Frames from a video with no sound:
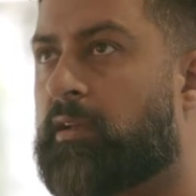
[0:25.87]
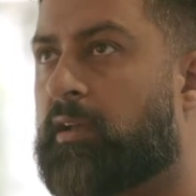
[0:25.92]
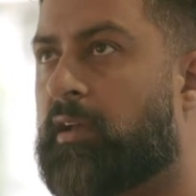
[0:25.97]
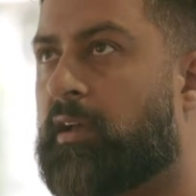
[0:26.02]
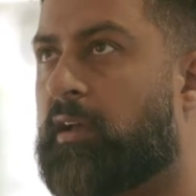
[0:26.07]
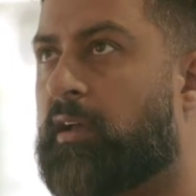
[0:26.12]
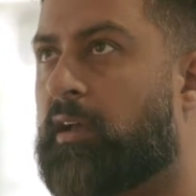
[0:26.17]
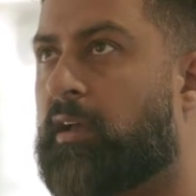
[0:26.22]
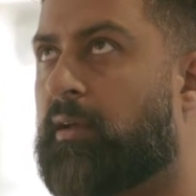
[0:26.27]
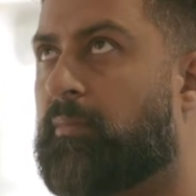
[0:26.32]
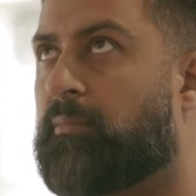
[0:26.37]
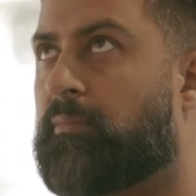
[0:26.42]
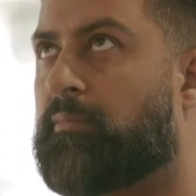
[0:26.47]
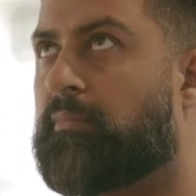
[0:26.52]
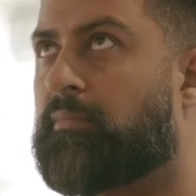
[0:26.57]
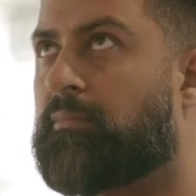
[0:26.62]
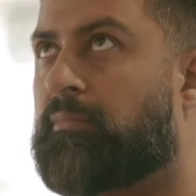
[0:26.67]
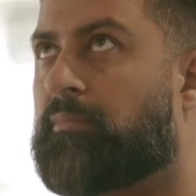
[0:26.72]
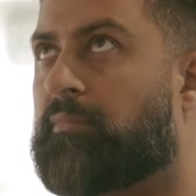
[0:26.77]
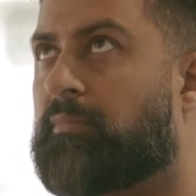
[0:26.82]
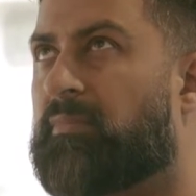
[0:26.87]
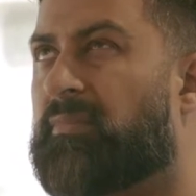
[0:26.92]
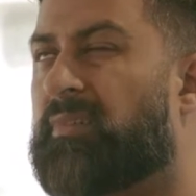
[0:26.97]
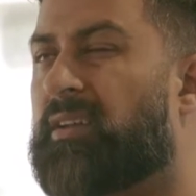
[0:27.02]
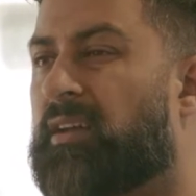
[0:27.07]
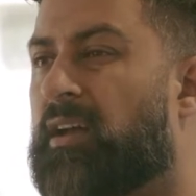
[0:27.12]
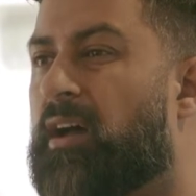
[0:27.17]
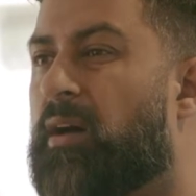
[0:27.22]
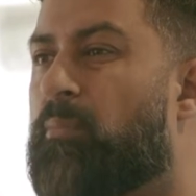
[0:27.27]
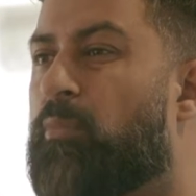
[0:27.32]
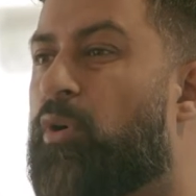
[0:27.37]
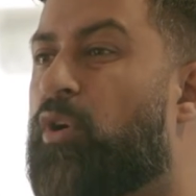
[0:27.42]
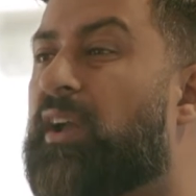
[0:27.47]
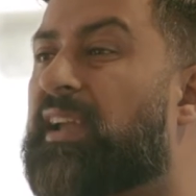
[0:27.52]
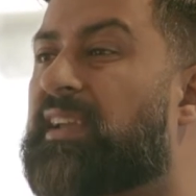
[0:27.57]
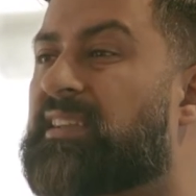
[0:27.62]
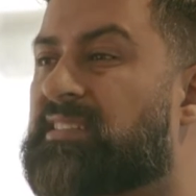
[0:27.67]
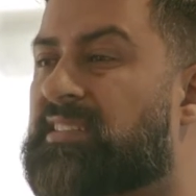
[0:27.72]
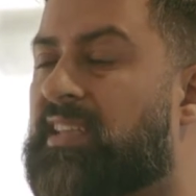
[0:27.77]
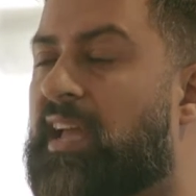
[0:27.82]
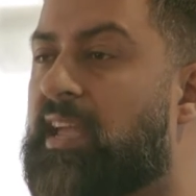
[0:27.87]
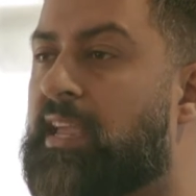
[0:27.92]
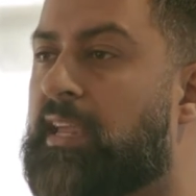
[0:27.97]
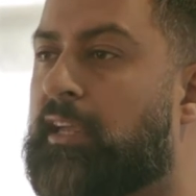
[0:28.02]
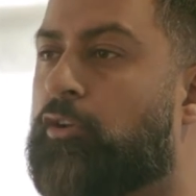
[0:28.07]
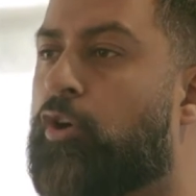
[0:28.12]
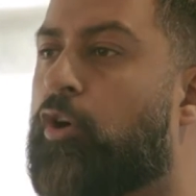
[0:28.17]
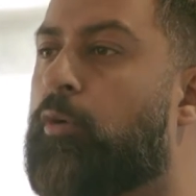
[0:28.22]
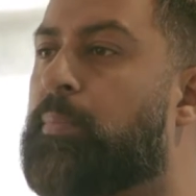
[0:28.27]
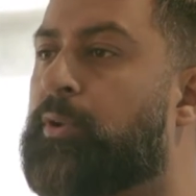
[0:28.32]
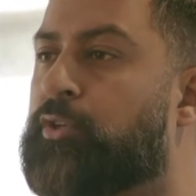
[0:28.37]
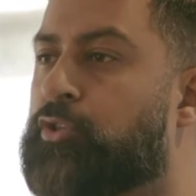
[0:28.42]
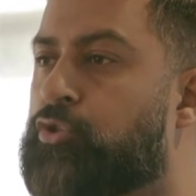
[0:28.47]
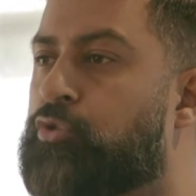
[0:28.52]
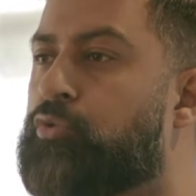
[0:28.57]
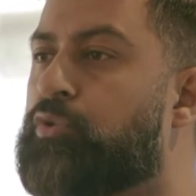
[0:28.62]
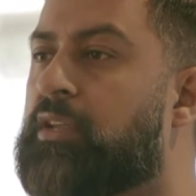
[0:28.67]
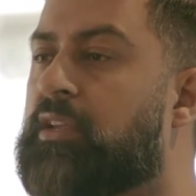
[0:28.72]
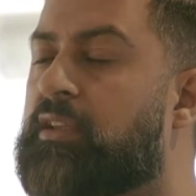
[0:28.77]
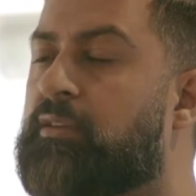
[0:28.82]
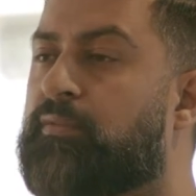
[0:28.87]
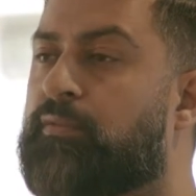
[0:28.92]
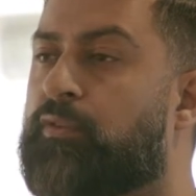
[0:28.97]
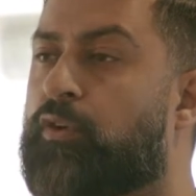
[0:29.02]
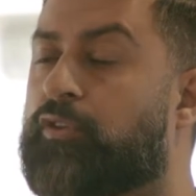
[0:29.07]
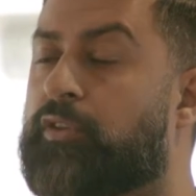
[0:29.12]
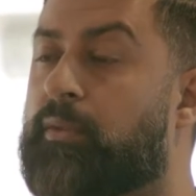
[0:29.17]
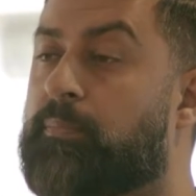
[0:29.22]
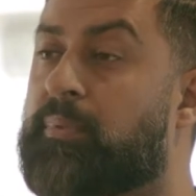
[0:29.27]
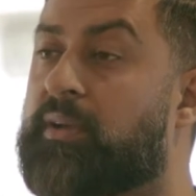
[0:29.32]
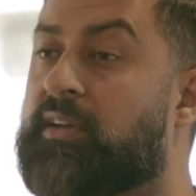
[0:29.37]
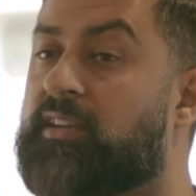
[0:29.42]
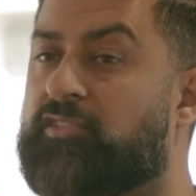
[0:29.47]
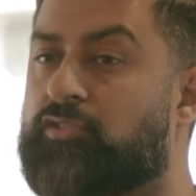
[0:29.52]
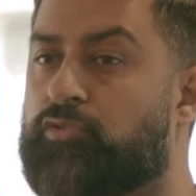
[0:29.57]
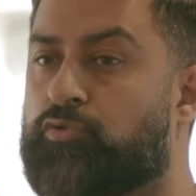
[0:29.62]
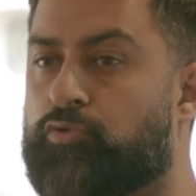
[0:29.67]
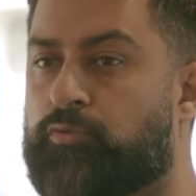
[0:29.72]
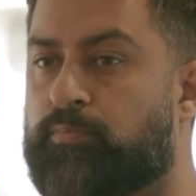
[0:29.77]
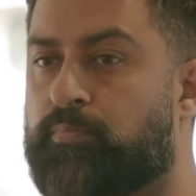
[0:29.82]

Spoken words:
a more exciting opportunity for the person who's